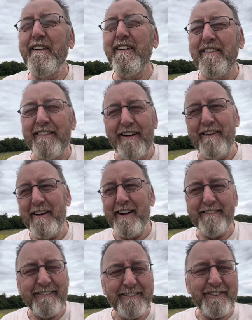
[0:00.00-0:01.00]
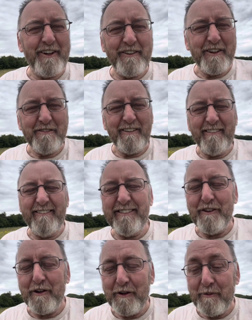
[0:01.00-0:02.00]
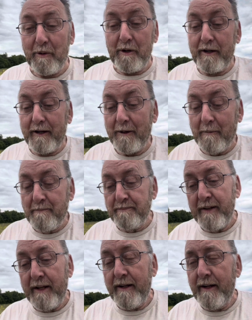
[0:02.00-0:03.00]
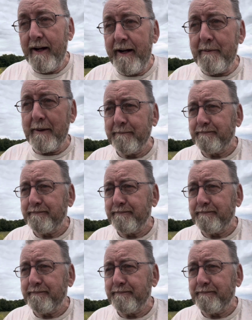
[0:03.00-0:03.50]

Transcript: oh no, that's not going to work. Anyway,